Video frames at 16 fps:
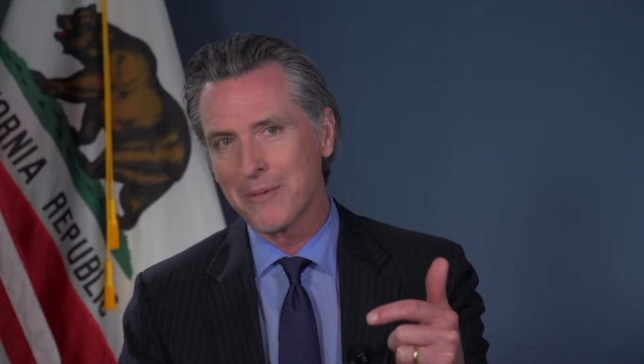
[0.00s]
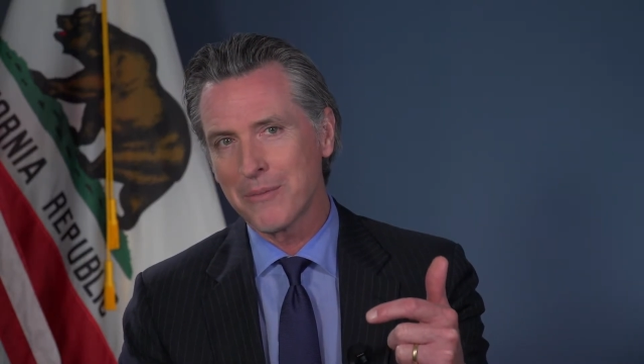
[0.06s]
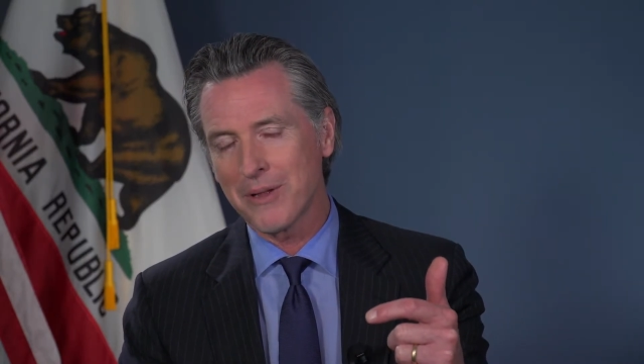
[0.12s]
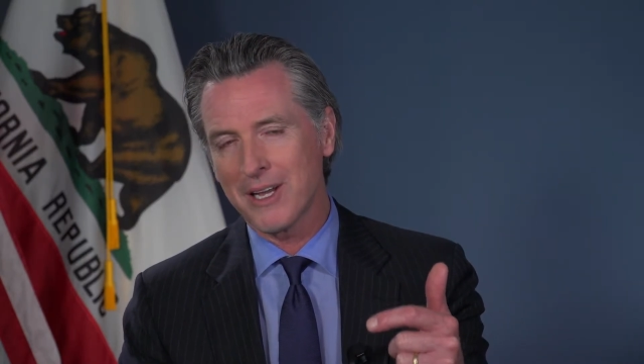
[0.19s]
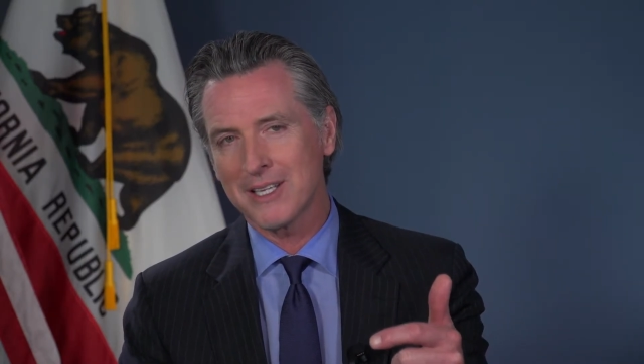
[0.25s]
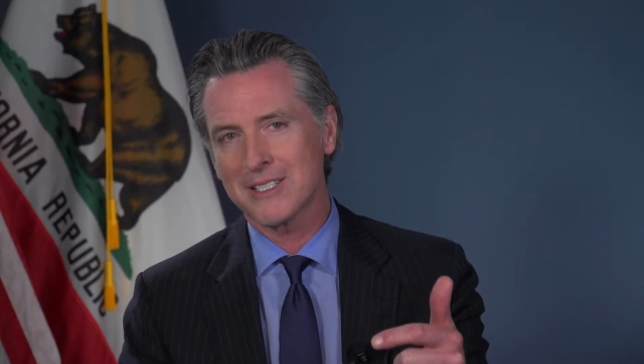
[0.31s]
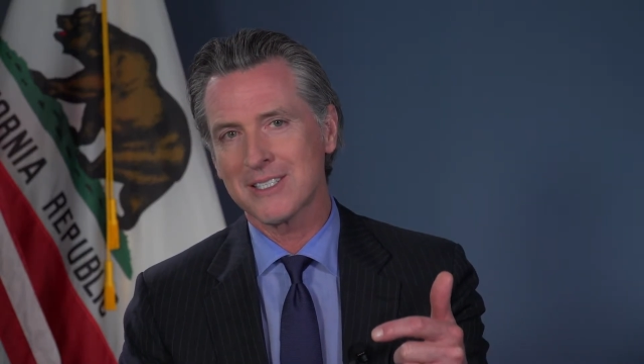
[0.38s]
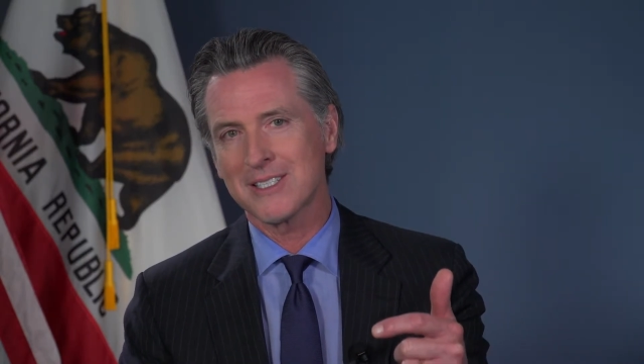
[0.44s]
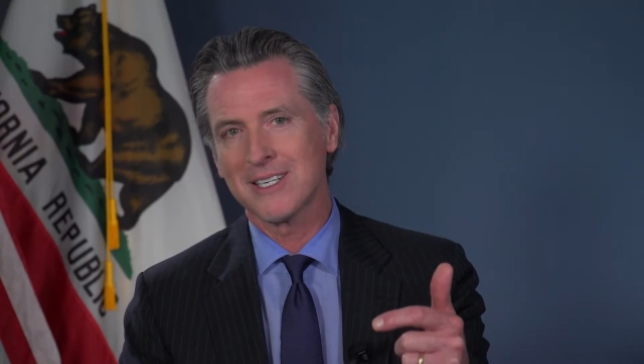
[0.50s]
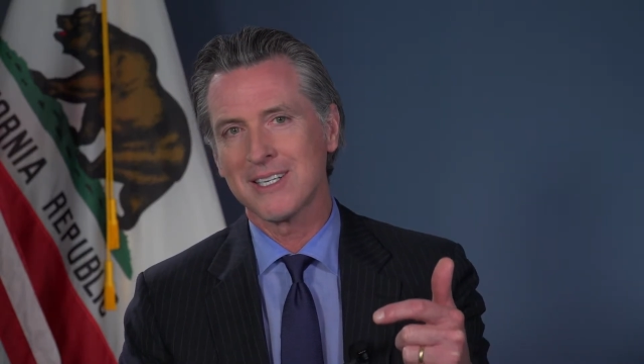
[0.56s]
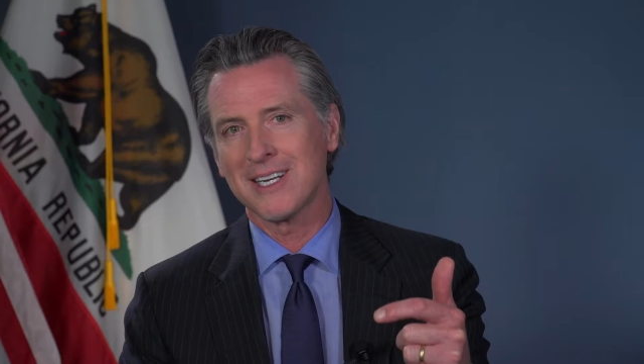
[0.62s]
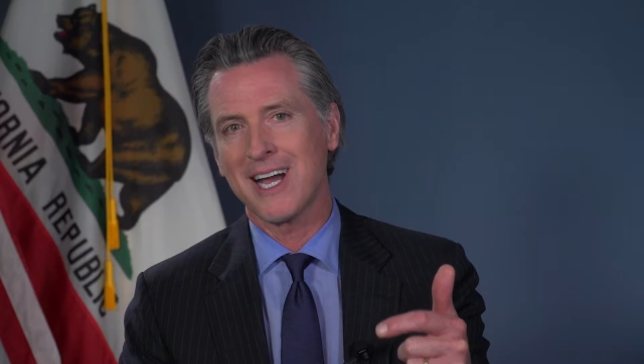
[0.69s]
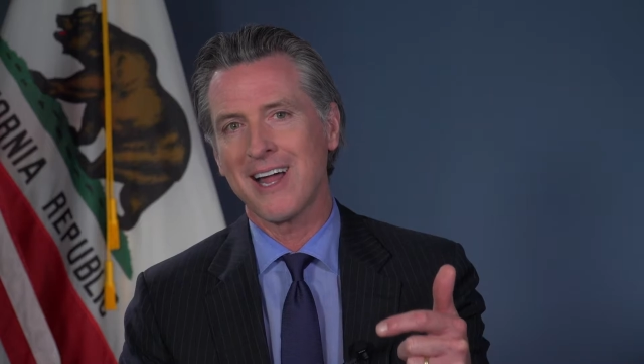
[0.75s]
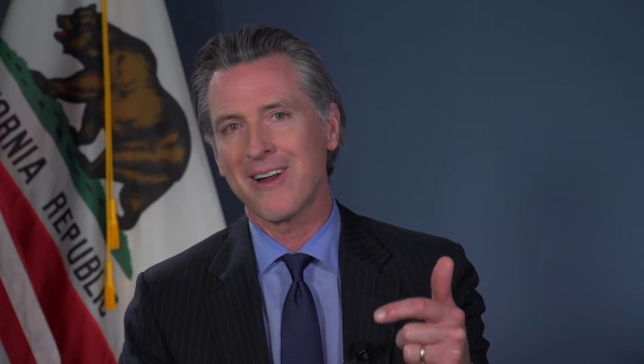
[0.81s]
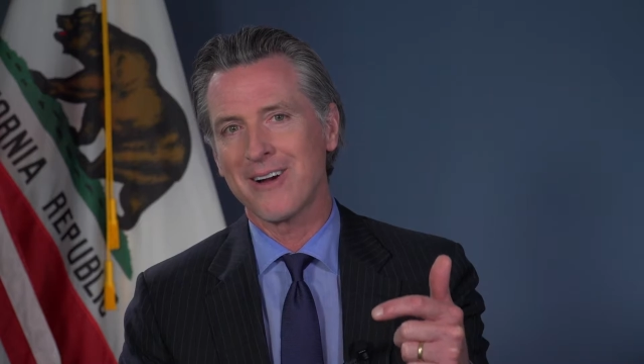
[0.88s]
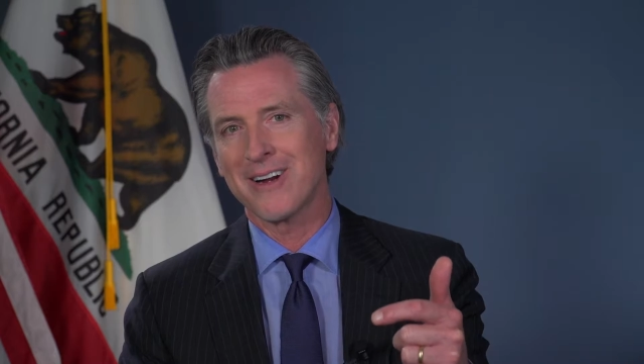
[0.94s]
plus
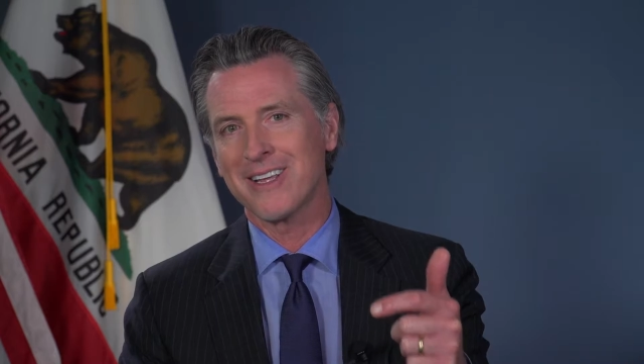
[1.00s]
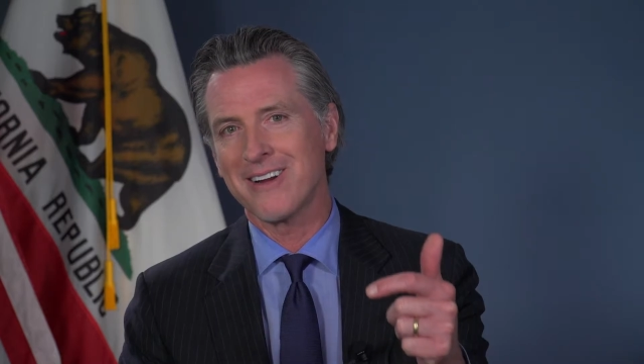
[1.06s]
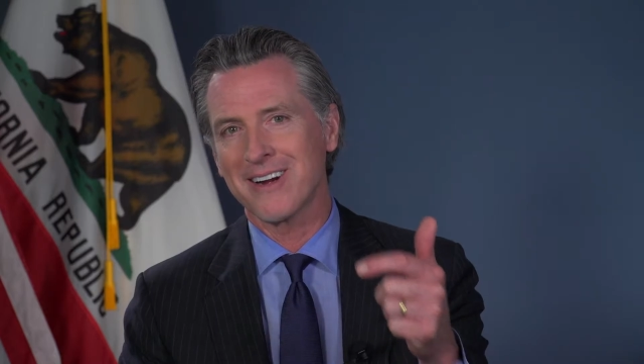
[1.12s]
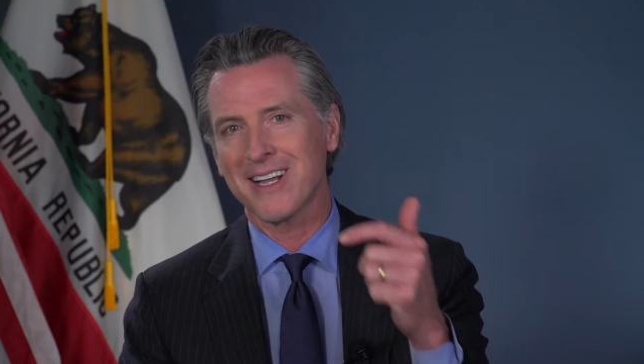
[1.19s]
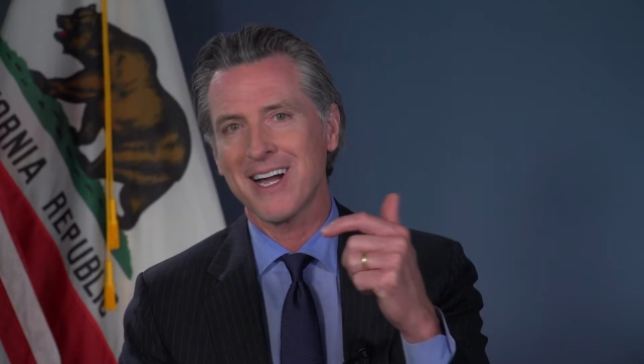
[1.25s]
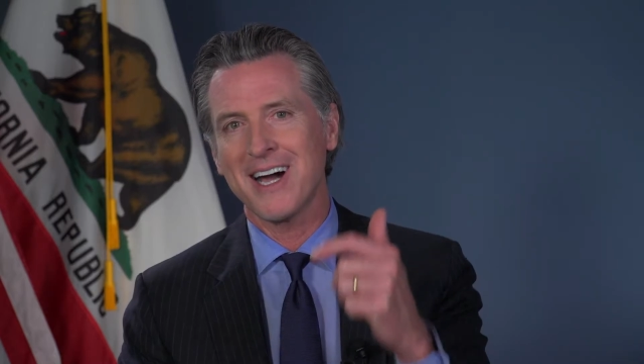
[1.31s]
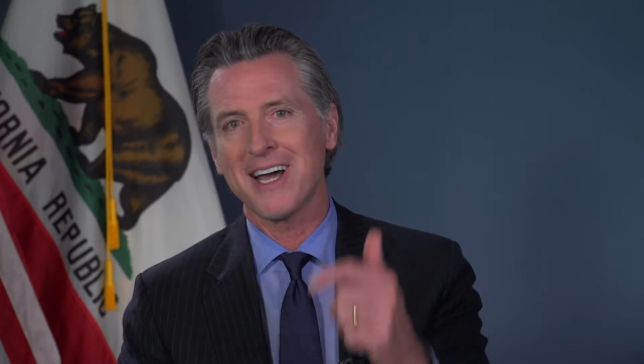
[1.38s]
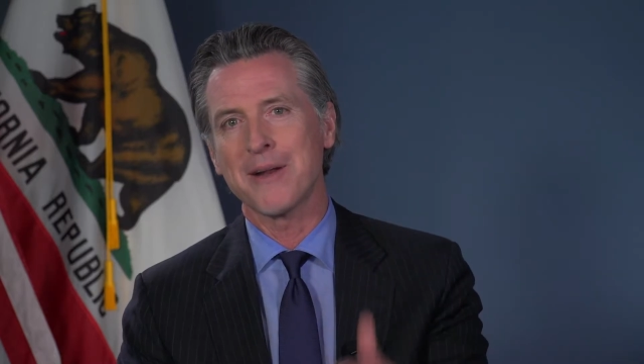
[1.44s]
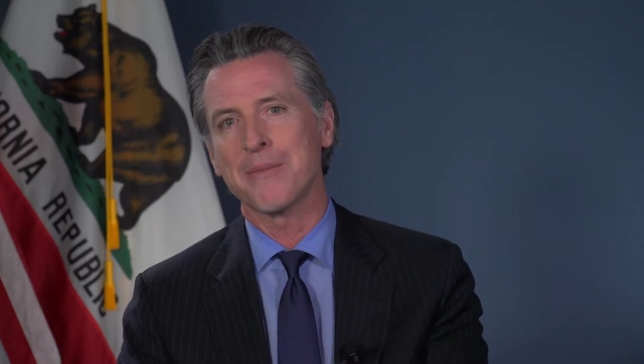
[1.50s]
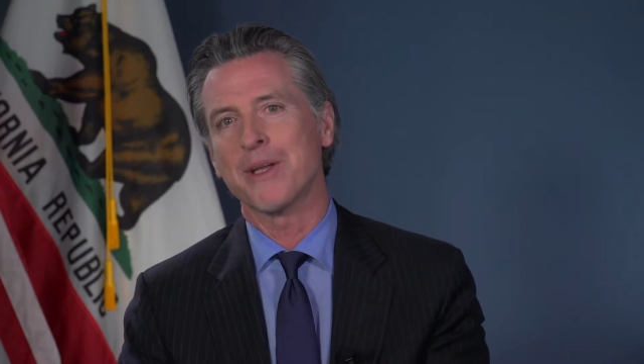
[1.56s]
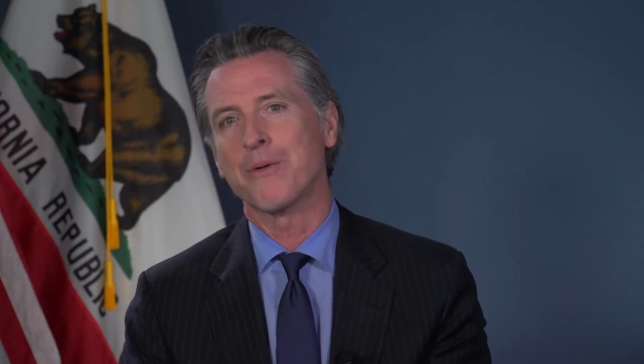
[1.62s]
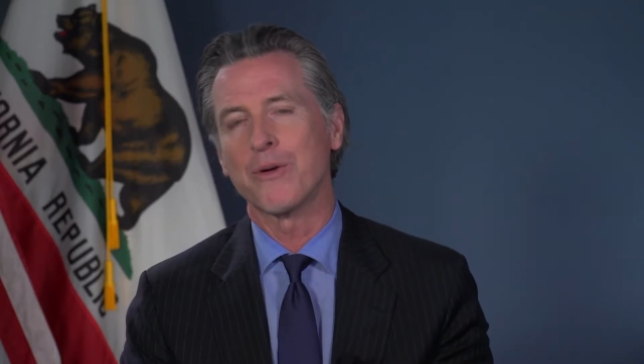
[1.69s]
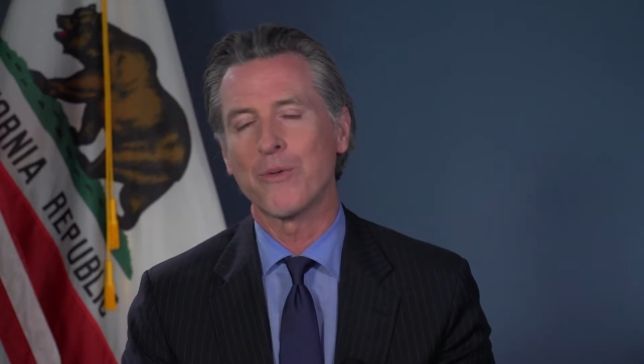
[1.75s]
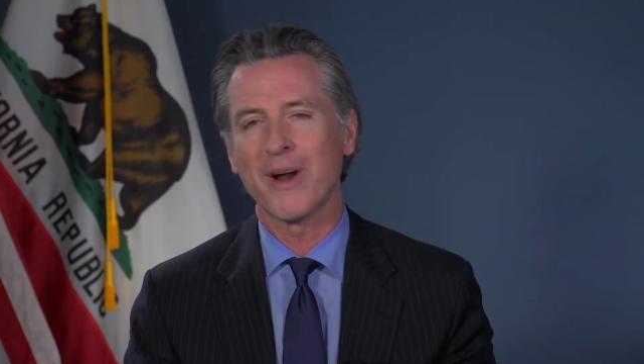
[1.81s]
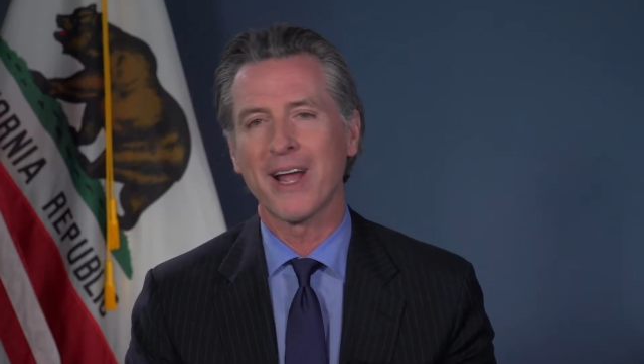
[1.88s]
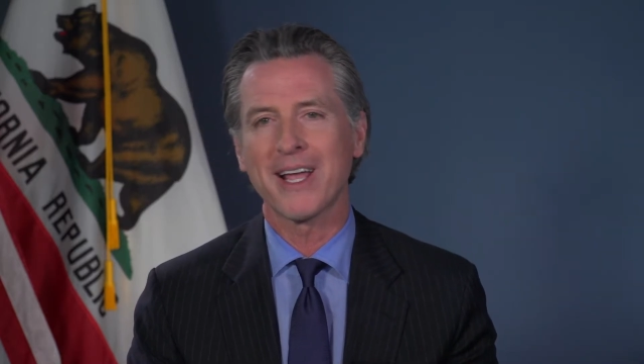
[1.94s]
dollar a year economy
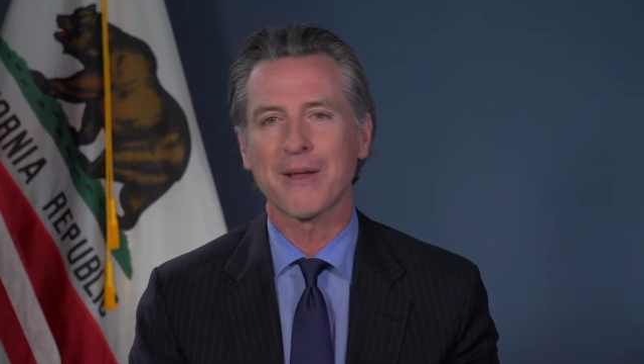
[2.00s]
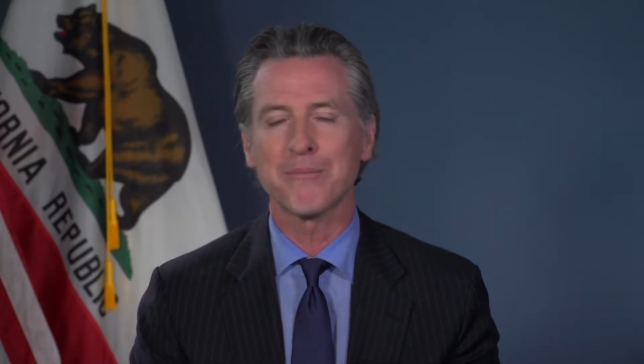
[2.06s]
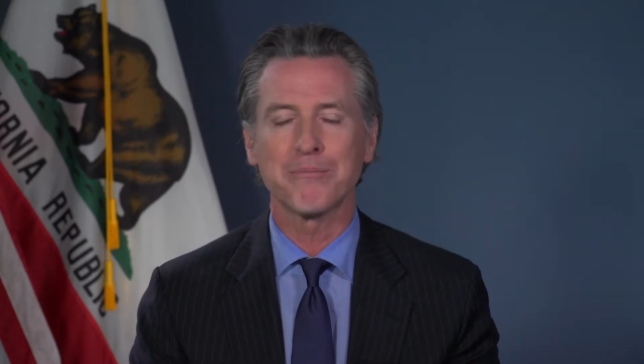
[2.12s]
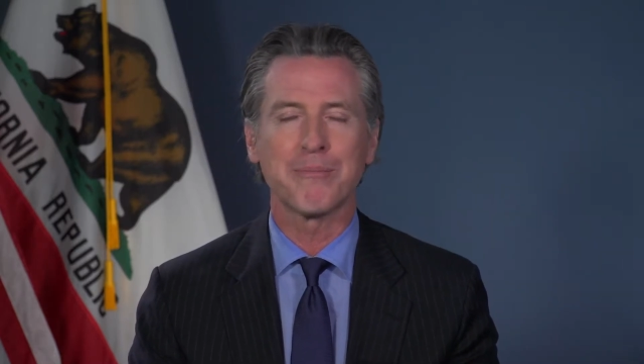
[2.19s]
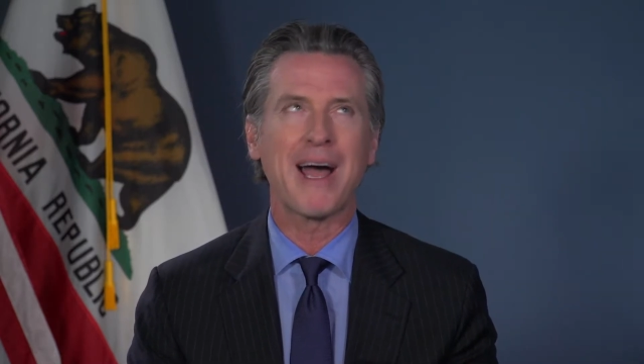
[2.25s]
would rank